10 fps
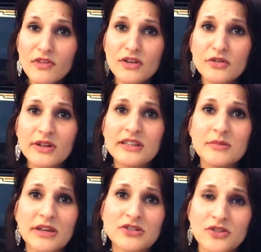so I need
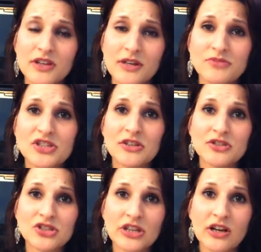to make sure that I'm
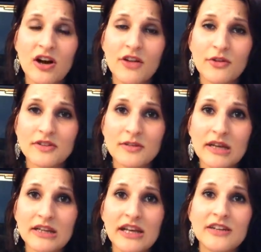cherishing all those in
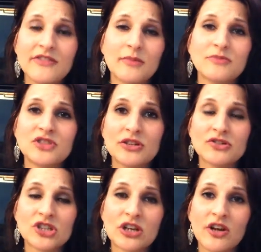my life. I'm
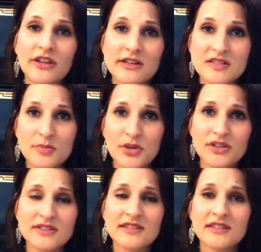cherishing all the
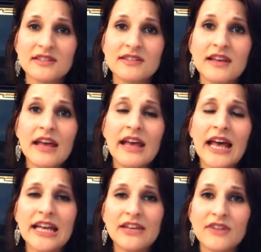experiences
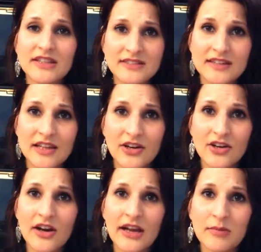and events that
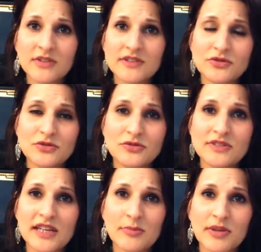are able to
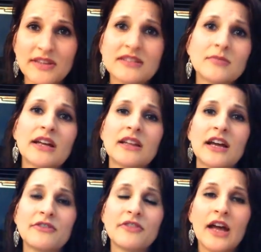take place in my
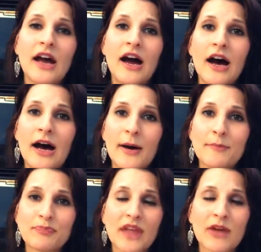life.
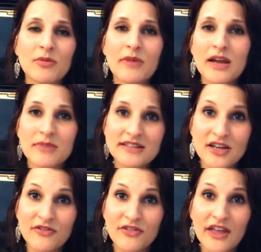Um, I remind
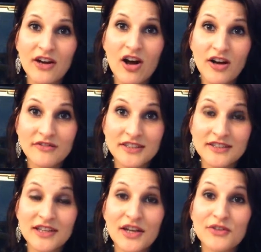myself of that
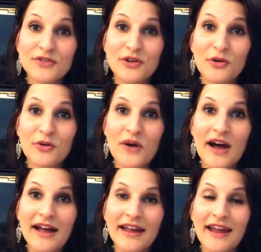often, so
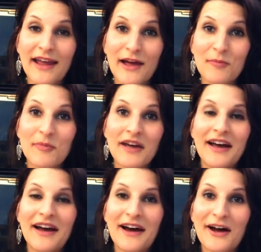I am
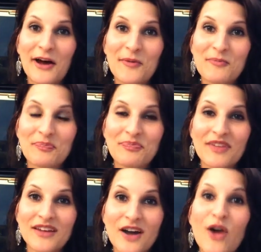um,
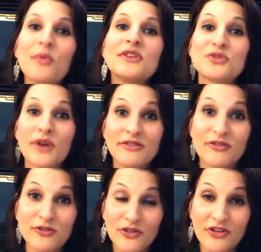always
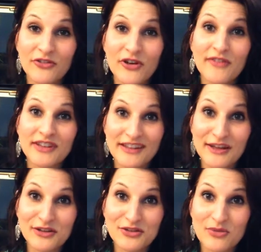grateful for, for everything
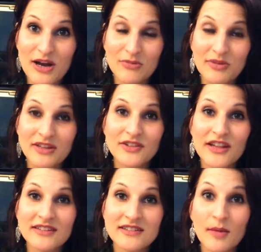that is around me. So
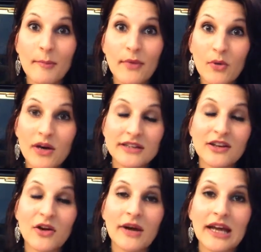that is number one.
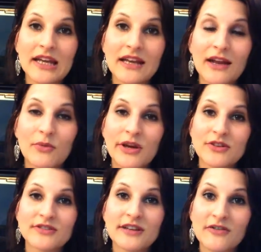Go ahead and wake
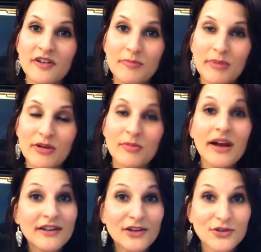yourself up by
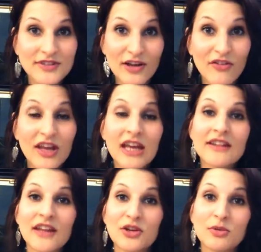reminding yourself
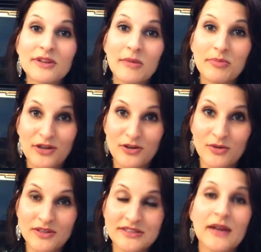that you will not be here
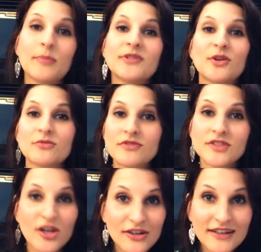one day. But don't
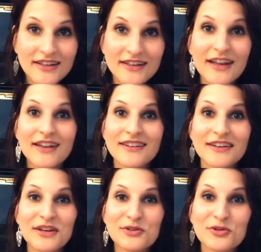sulk in it
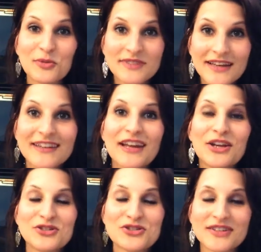and get too upset.
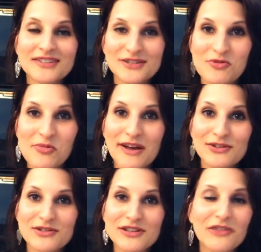Just remind
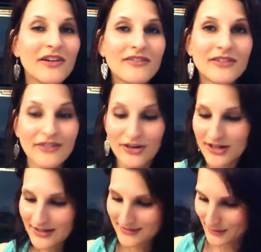yourself of it very
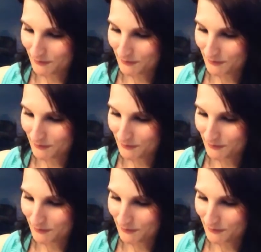nicely.